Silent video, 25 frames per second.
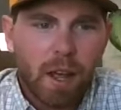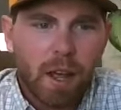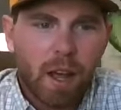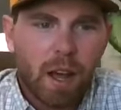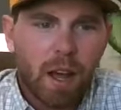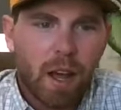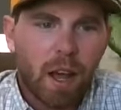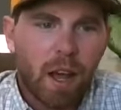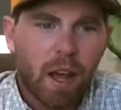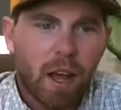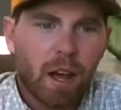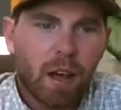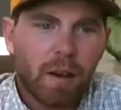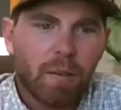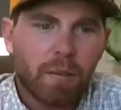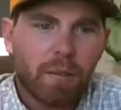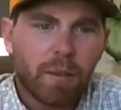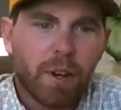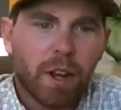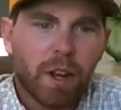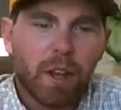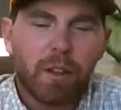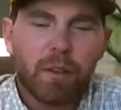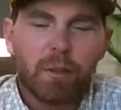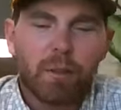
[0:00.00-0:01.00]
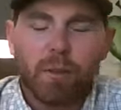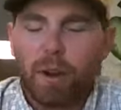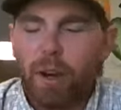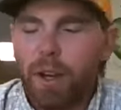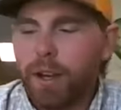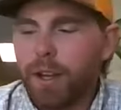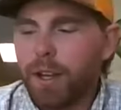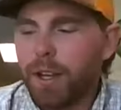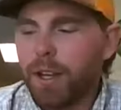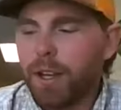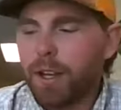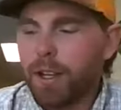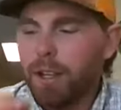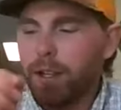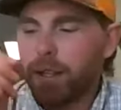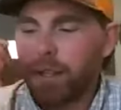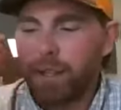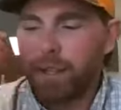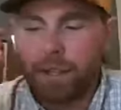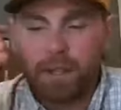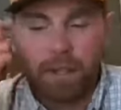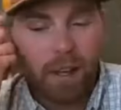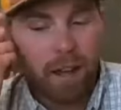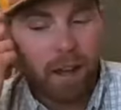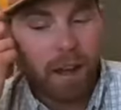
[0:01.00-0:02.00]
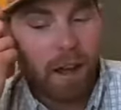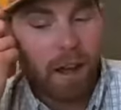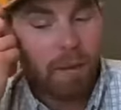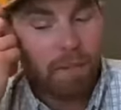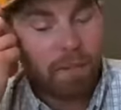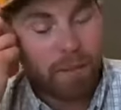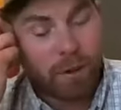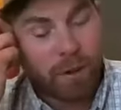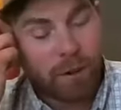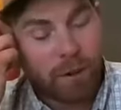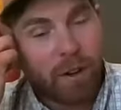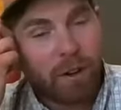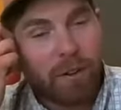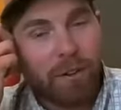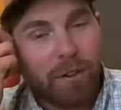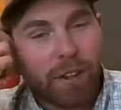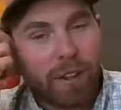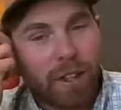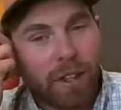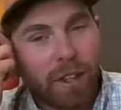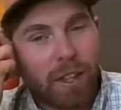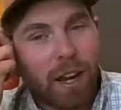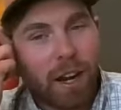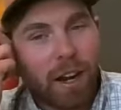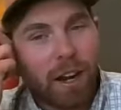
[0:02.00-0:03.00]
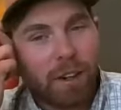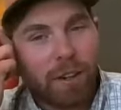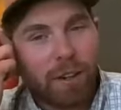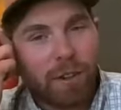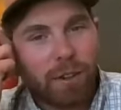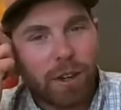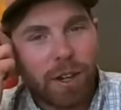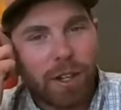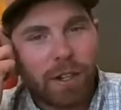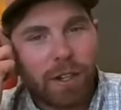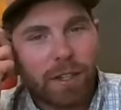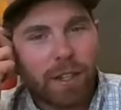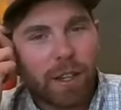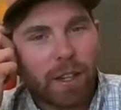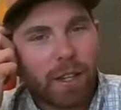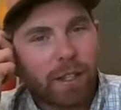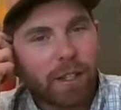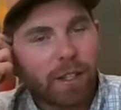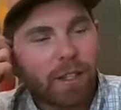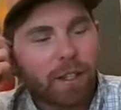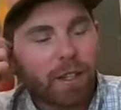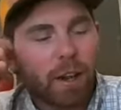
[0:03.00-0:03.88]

Another one is preserving the characteristics.